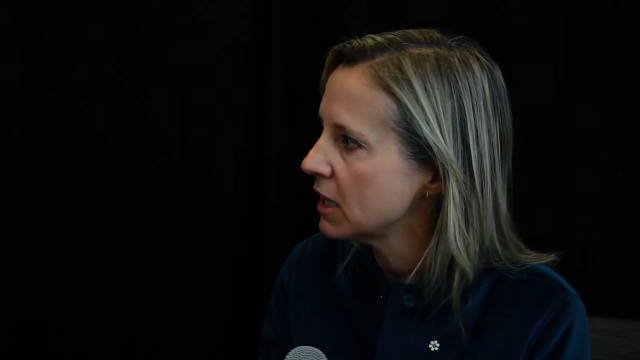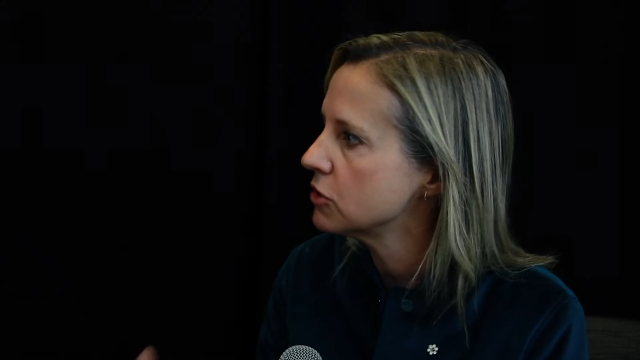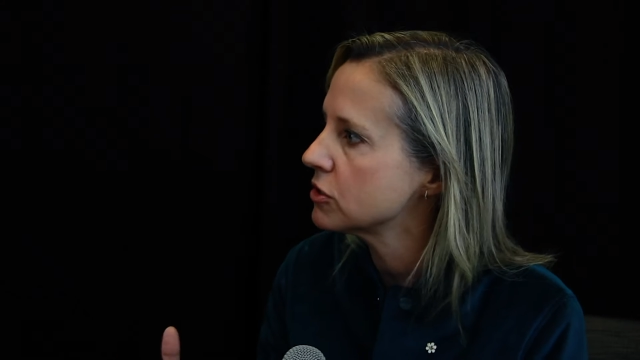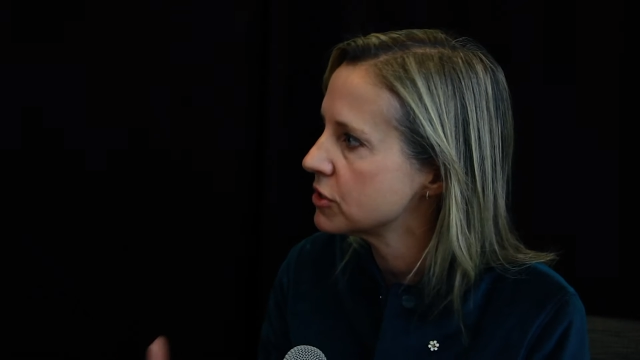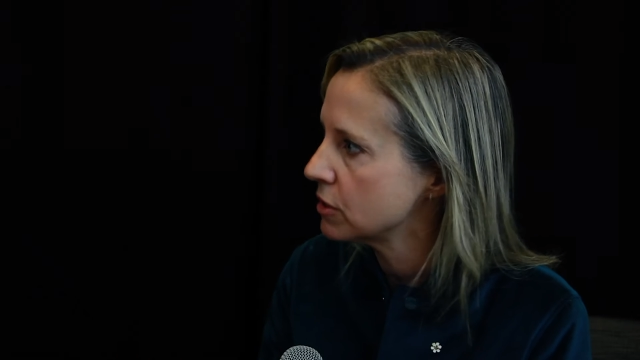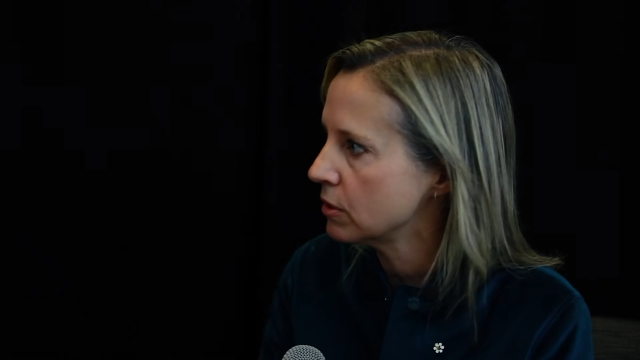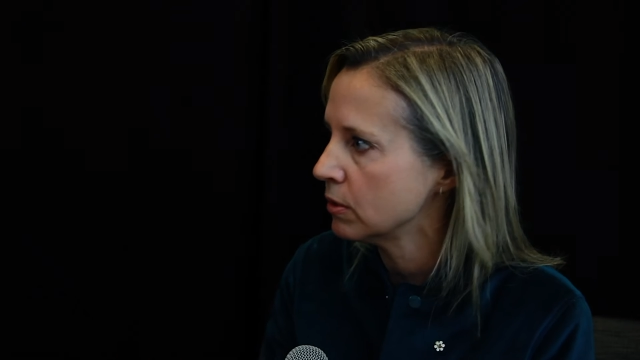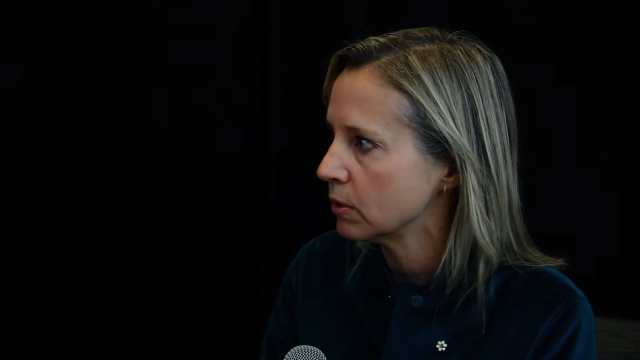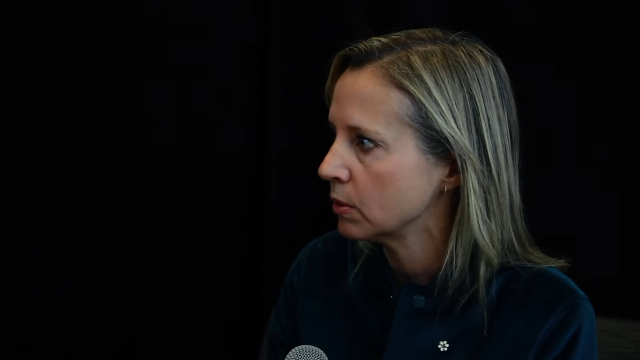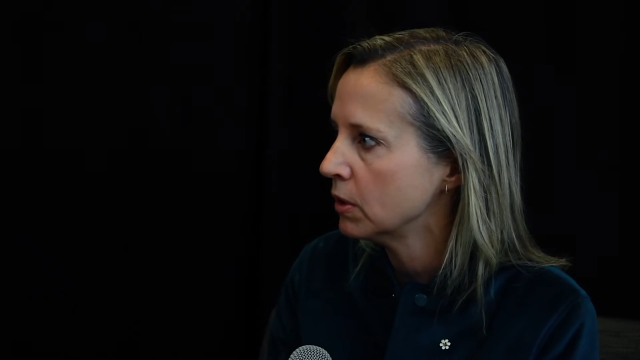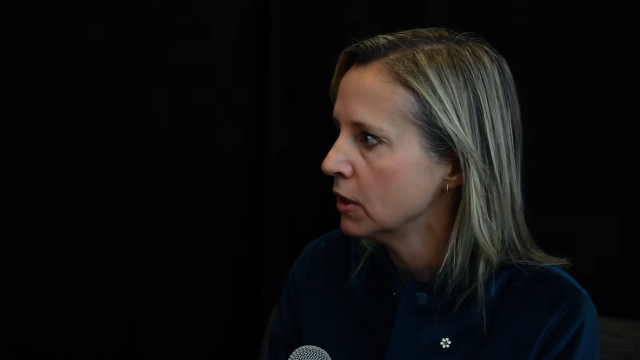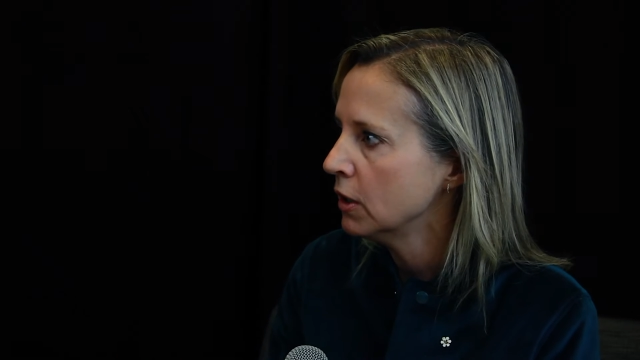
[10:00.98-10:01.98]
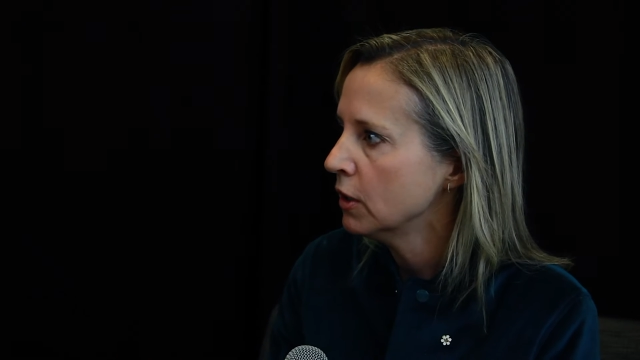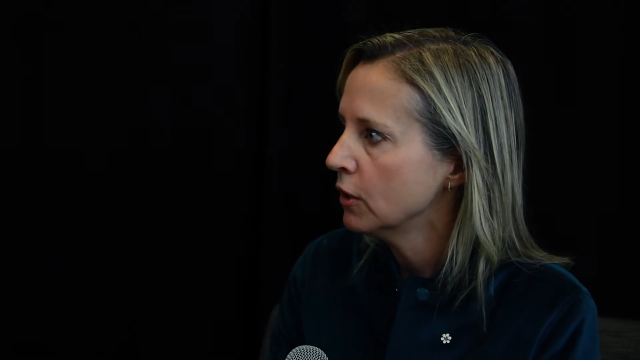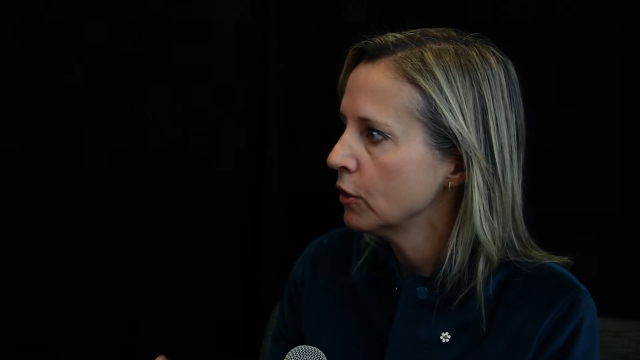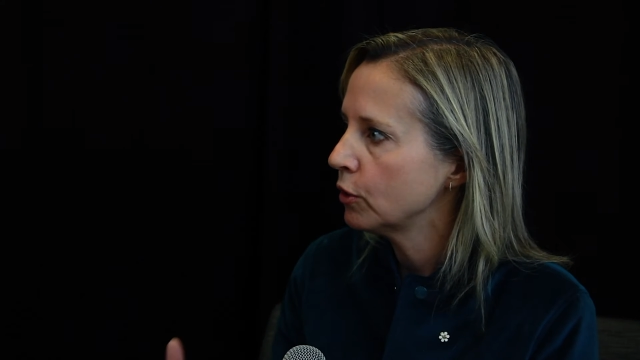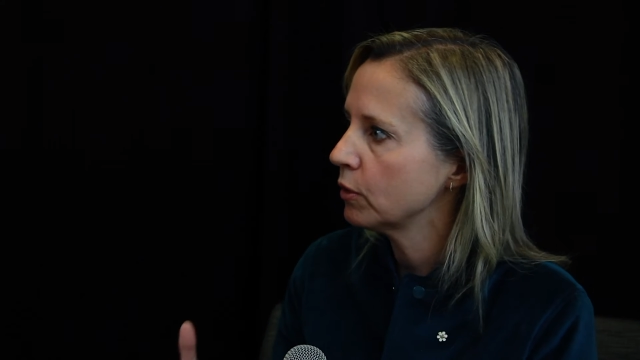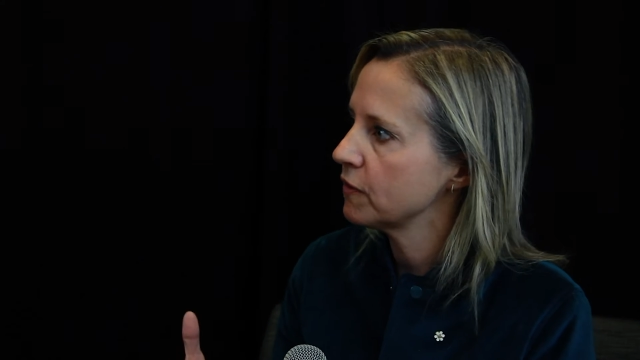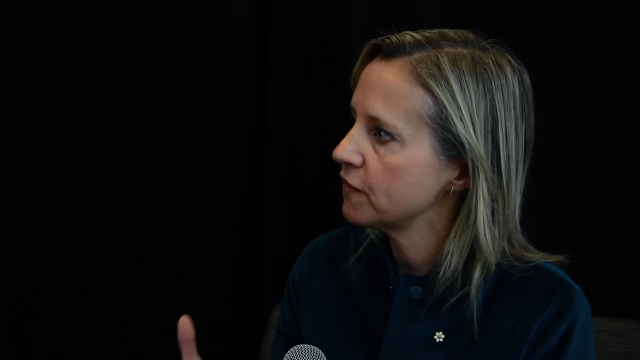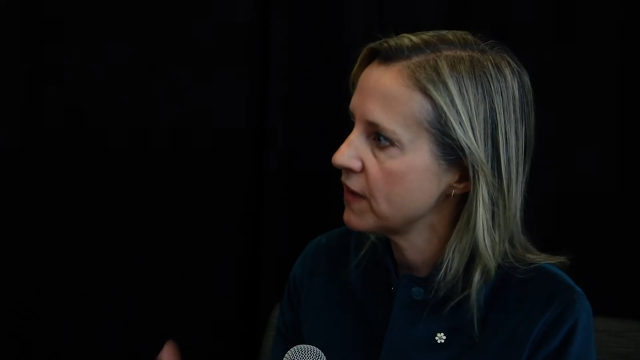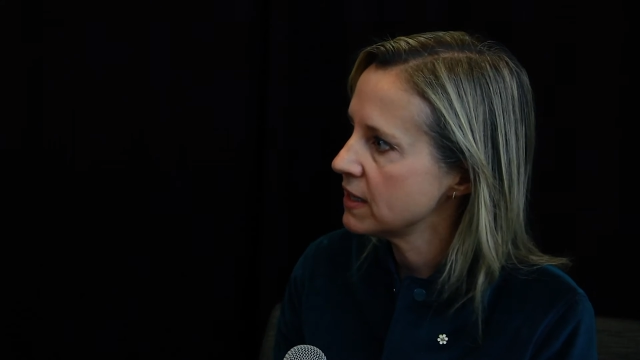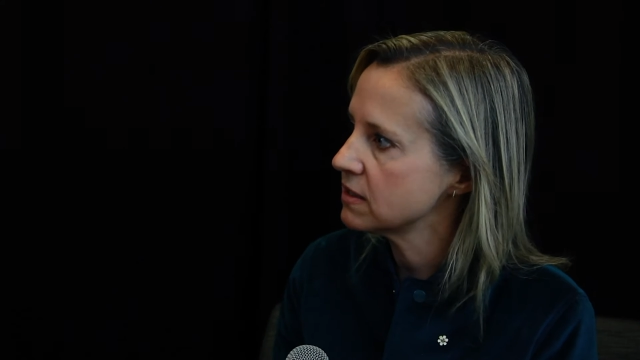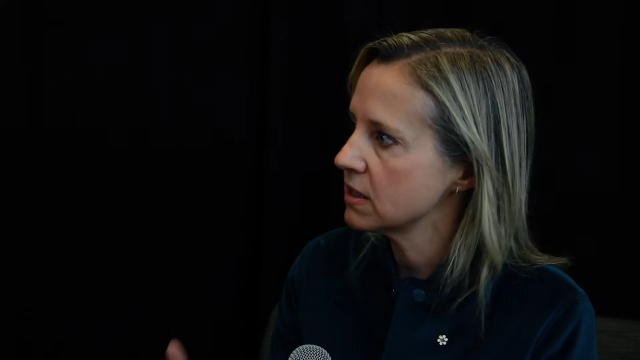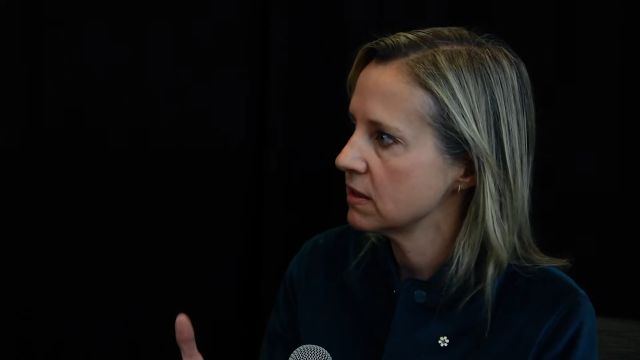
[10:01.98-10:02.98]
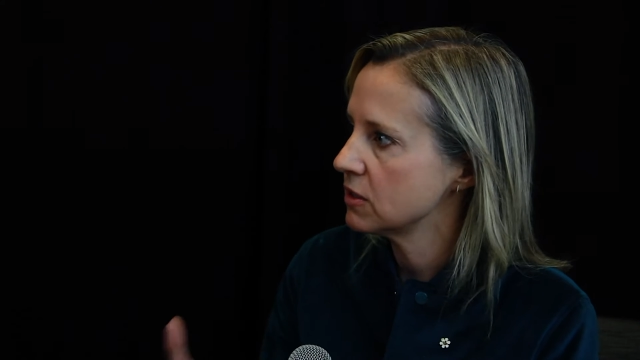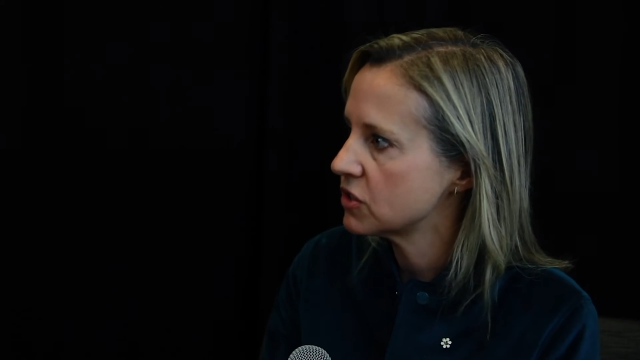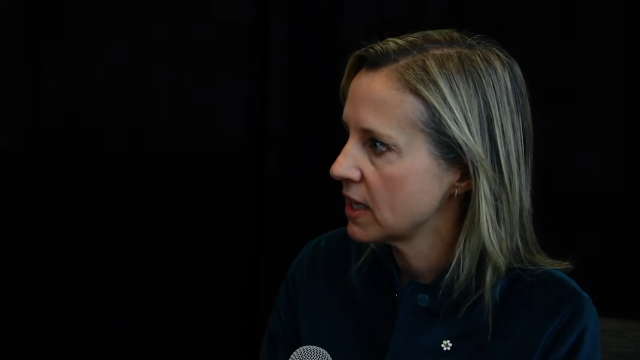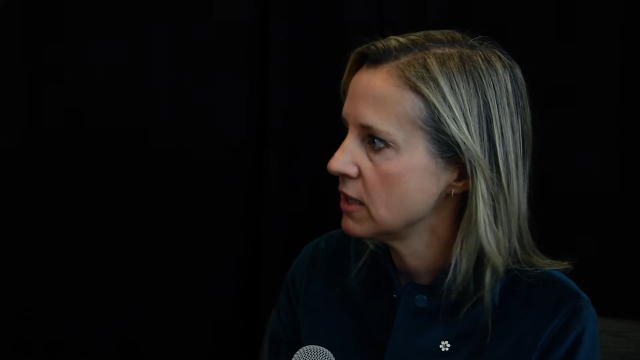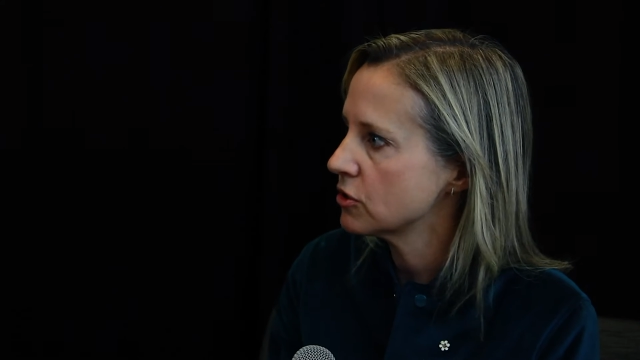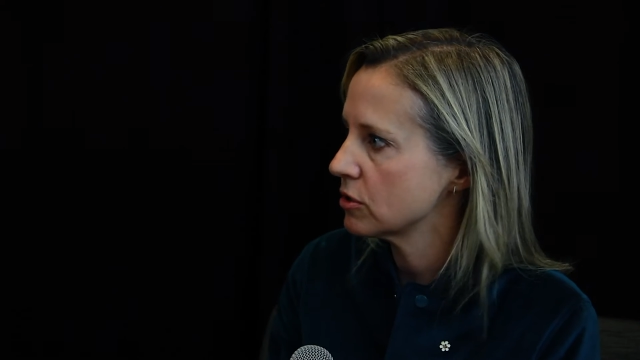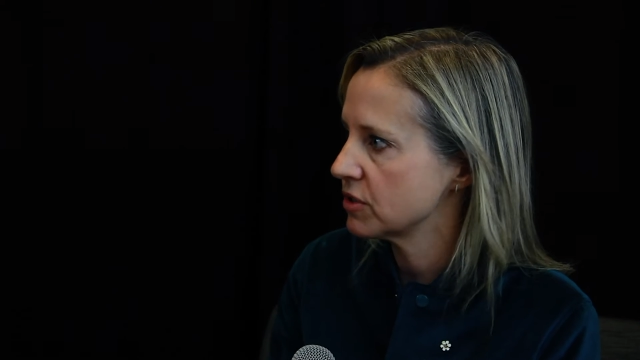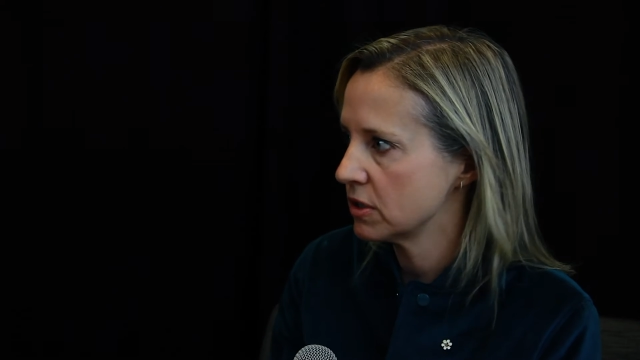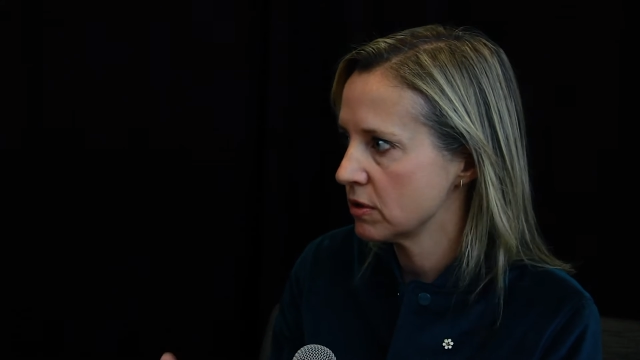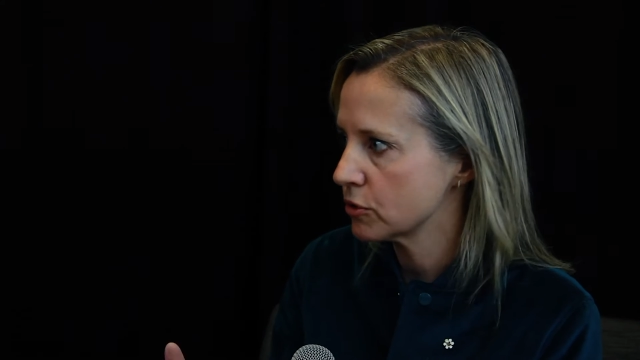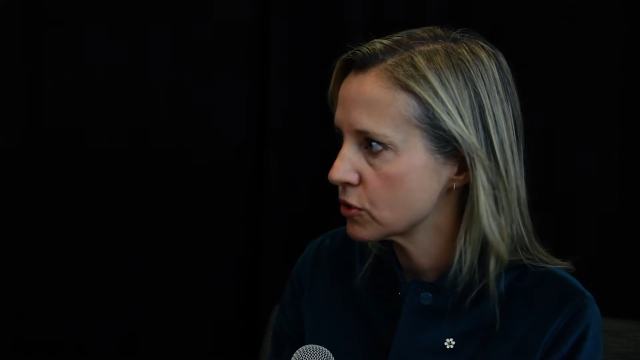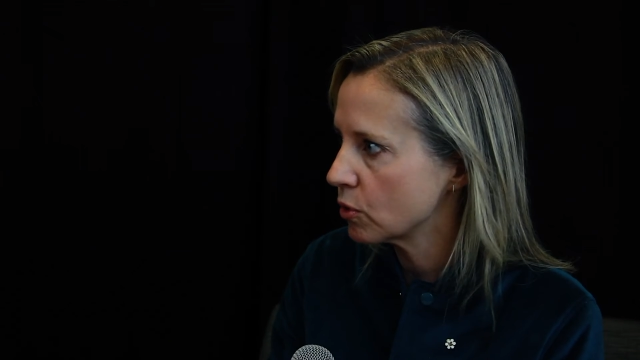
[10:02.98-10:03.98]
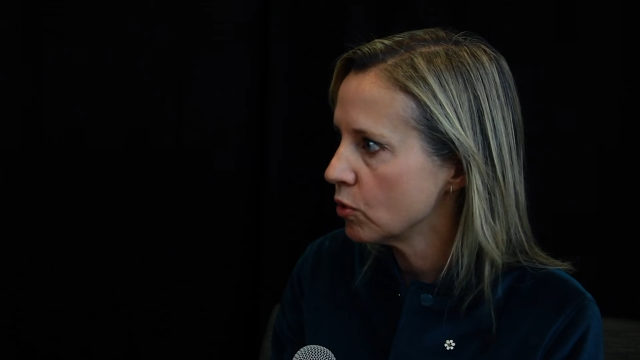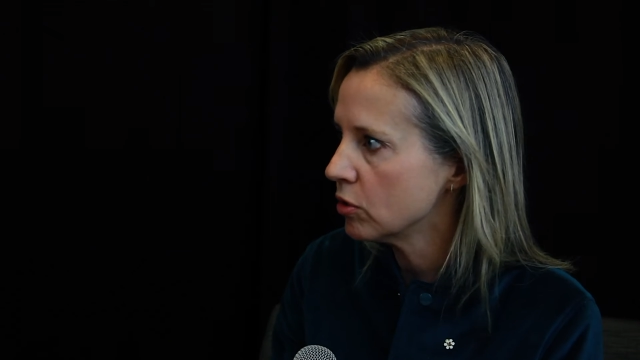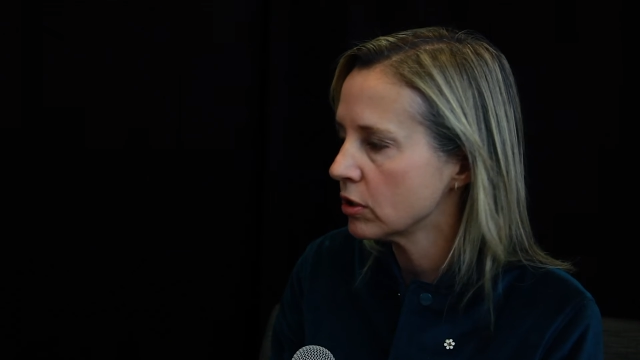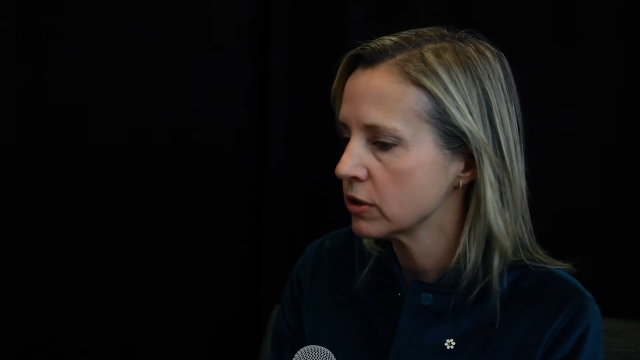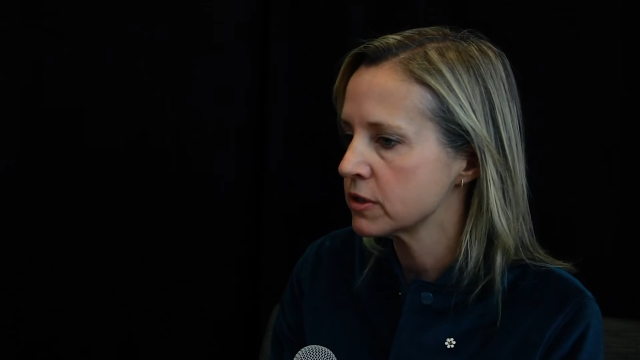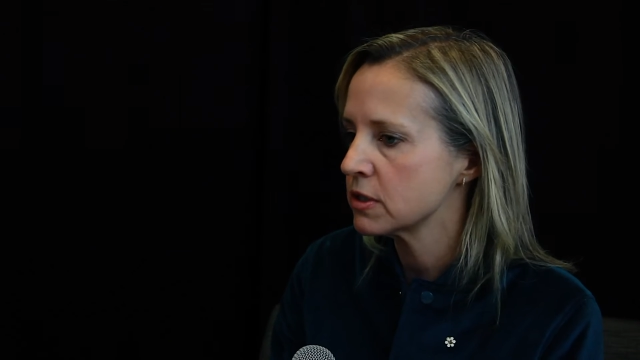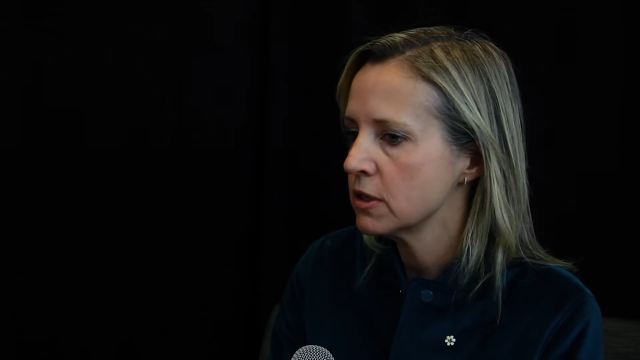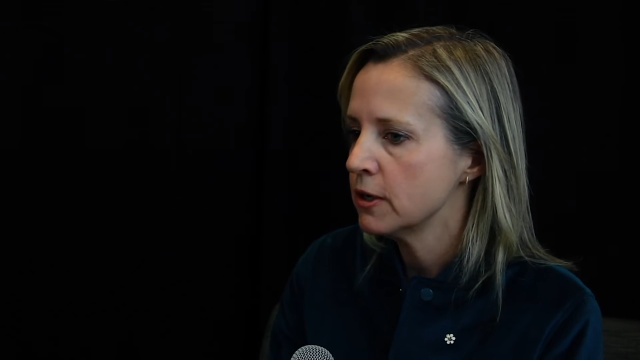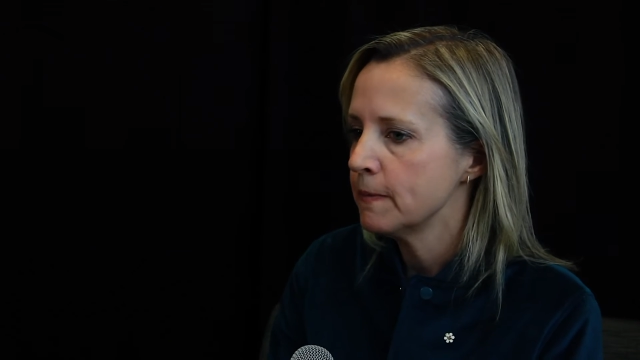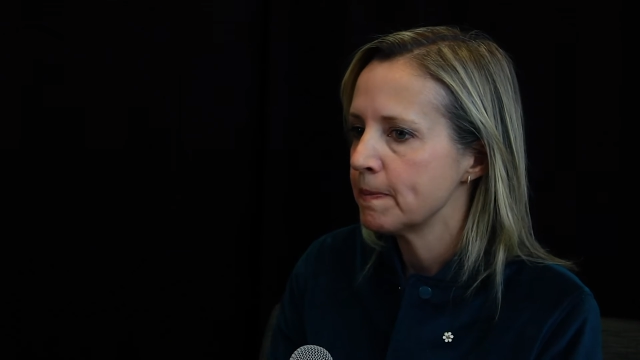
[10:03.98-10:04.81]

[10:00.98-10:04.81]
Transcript: age as you who are facing these dangers in their schools.